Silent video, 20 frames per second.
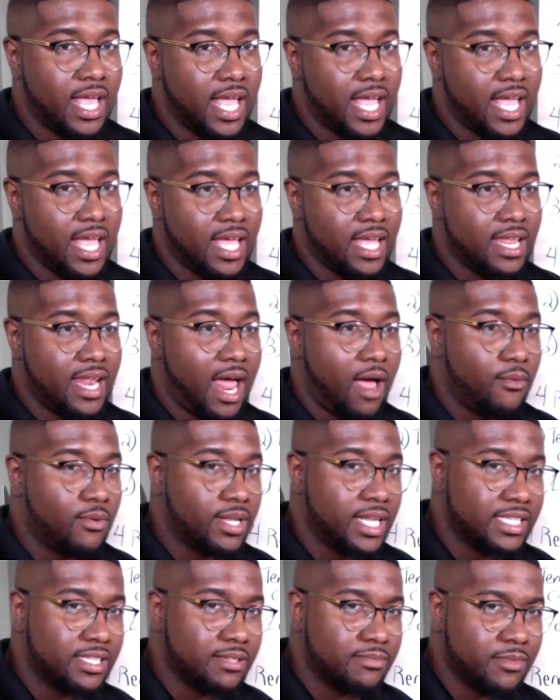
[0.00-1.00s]
and I will
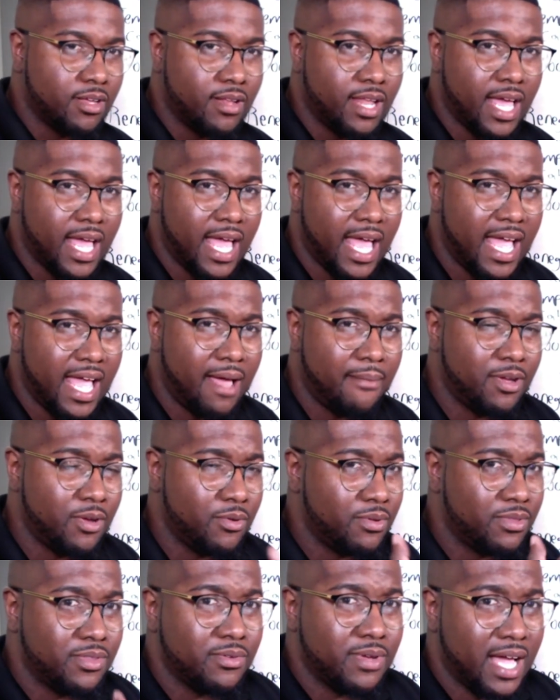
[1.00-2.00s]
let them know like, hey, I've
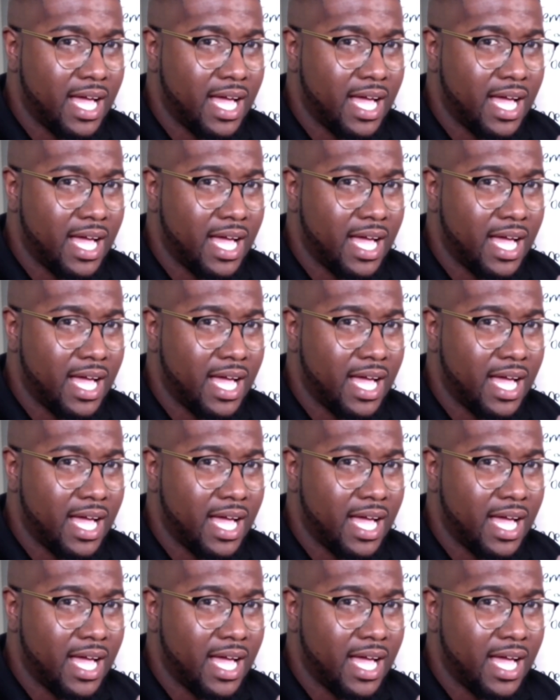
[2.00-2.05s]
been with you